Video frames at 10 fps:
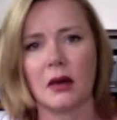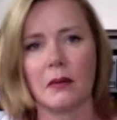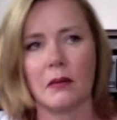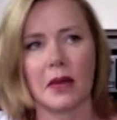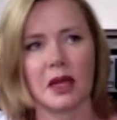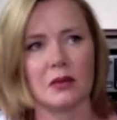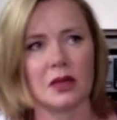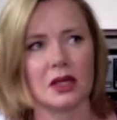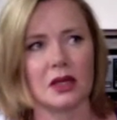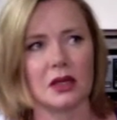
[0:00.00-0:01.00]
made
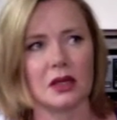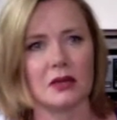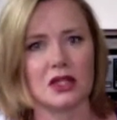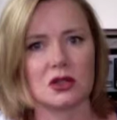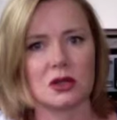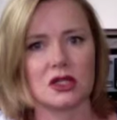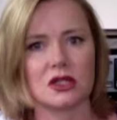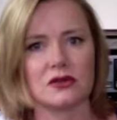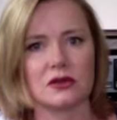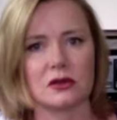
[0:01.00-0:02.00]
me
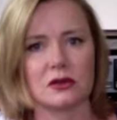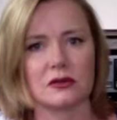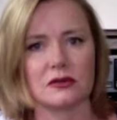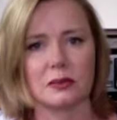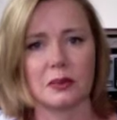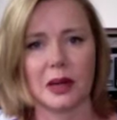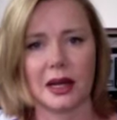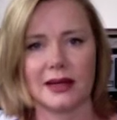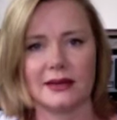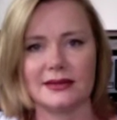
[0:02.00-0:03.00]
mistrustful of
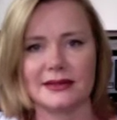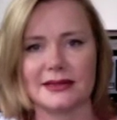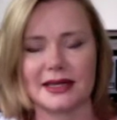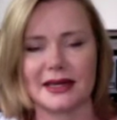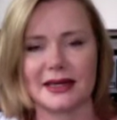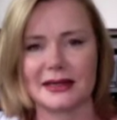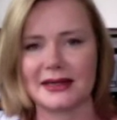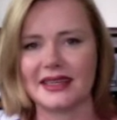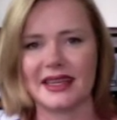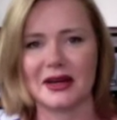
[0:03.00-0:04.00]
planes,
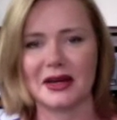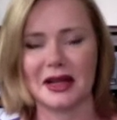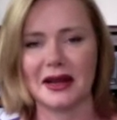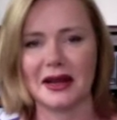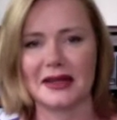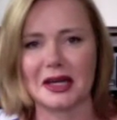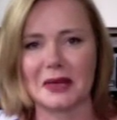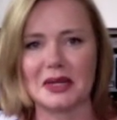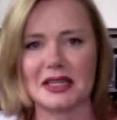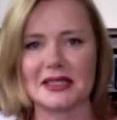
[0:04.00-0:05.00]
airline
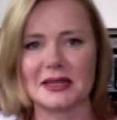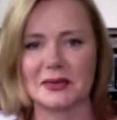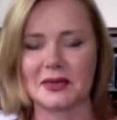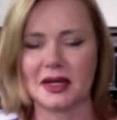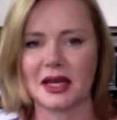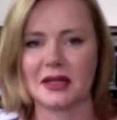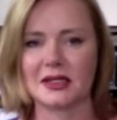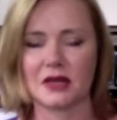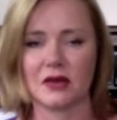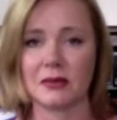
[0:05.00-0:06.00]
companies and how
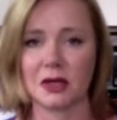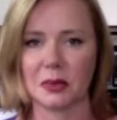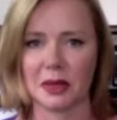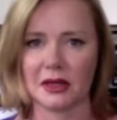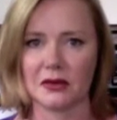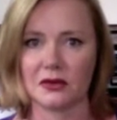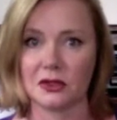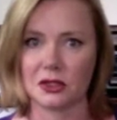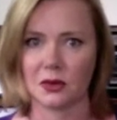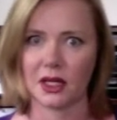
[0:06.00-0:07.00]
safe I'm going to be in the
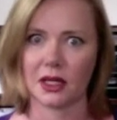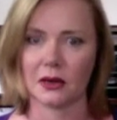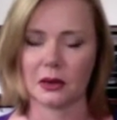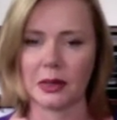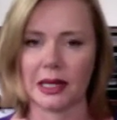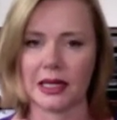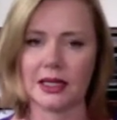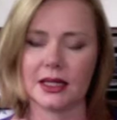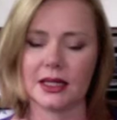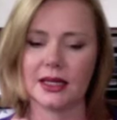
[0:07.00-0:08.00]
future when I get on a plane.
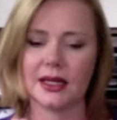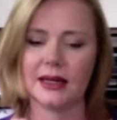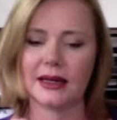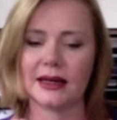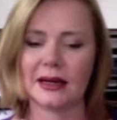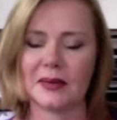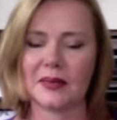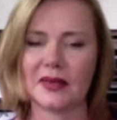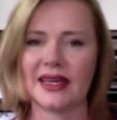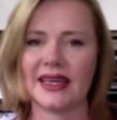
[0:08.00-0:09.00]

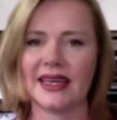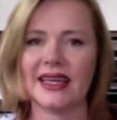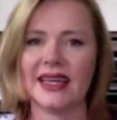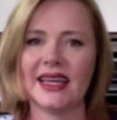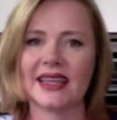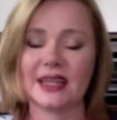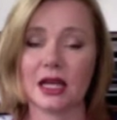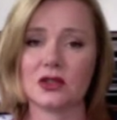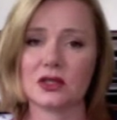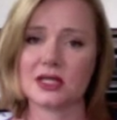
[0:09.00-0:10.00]
The
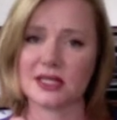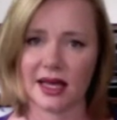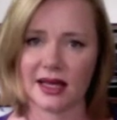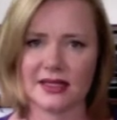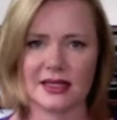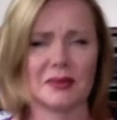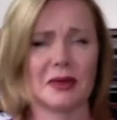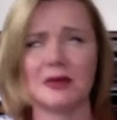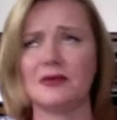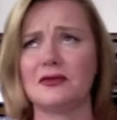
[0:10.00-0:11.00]
natural disaster, that made
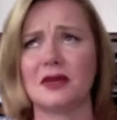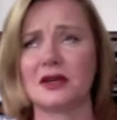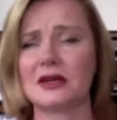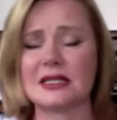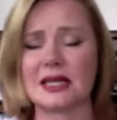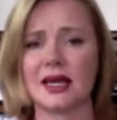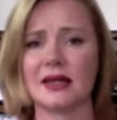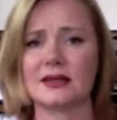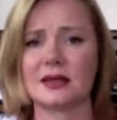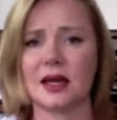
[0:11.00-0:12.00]
me very
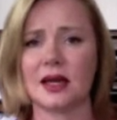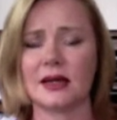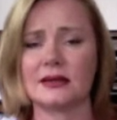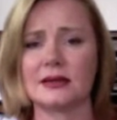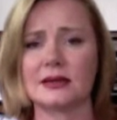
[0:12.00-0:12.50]
sad and